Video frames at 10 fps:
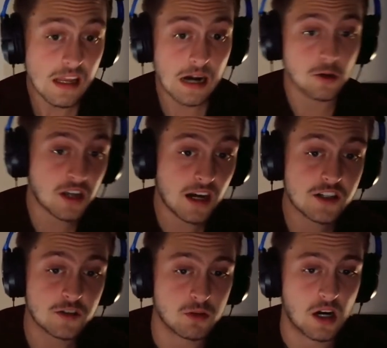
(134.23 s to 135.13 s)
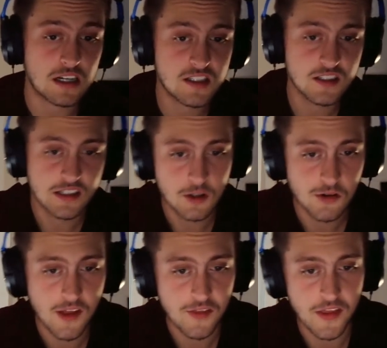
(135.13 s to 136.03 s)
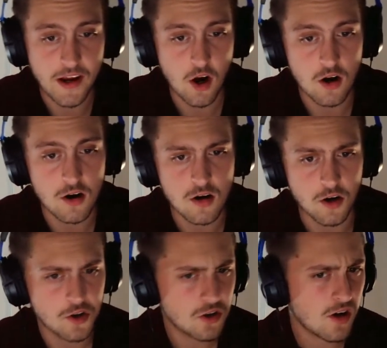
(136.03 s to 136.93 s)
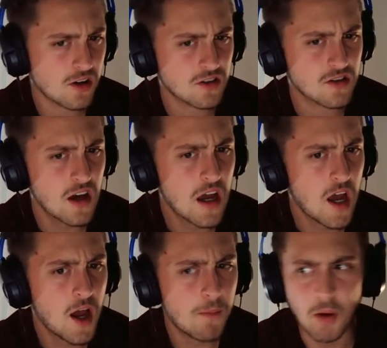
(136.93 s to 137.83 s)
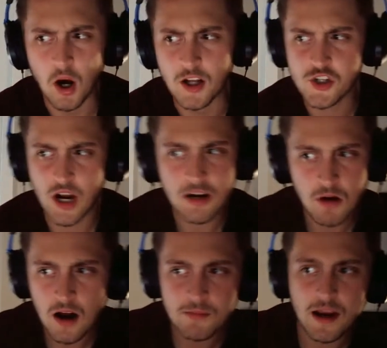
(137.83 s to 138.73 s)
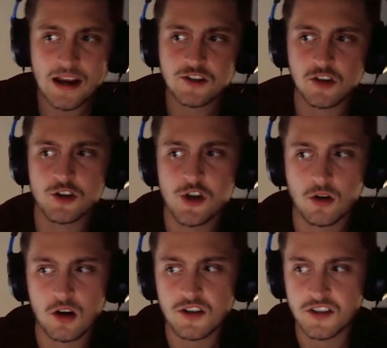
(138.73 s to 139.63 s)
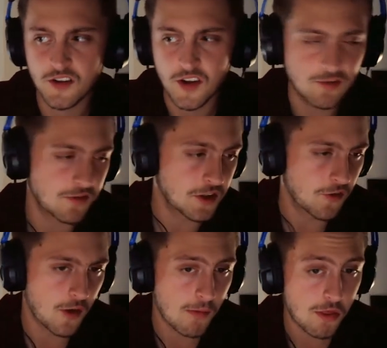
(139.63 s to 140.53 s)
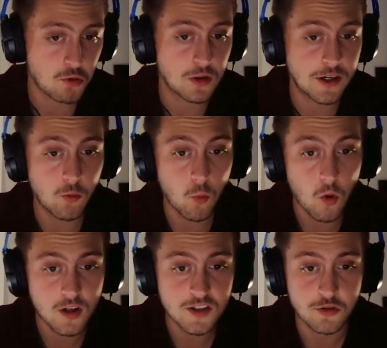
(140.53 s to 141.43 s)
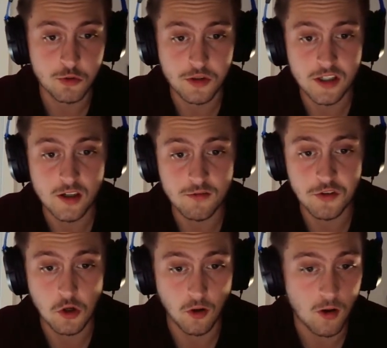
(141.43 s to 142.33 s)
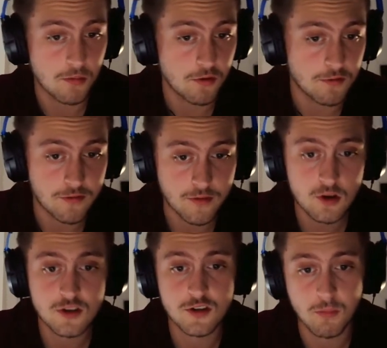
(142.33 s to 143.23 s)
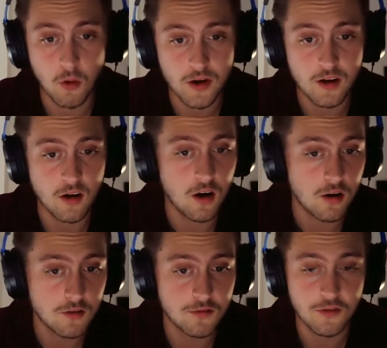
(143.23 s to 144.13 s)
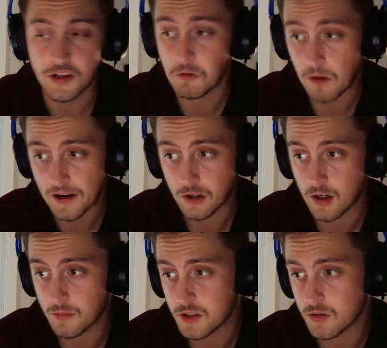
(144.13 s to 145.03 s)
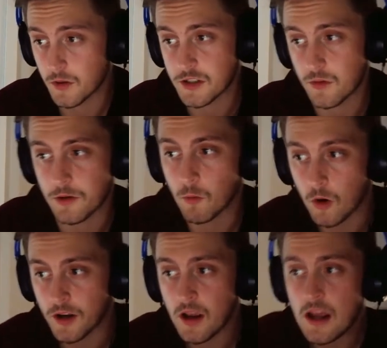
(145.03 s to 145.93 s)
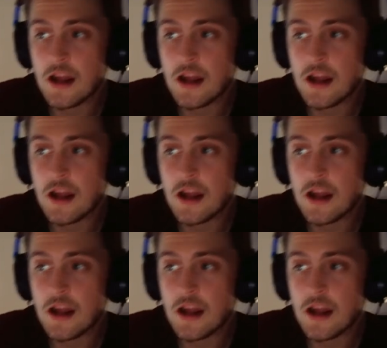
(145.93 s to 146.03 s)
I was kind of surprised to hear that they are underdogs. But Jon Rahm and Sergio Garcia, they defeated them 3-1 to give Europe the first point of the Ryder Cup in 2021.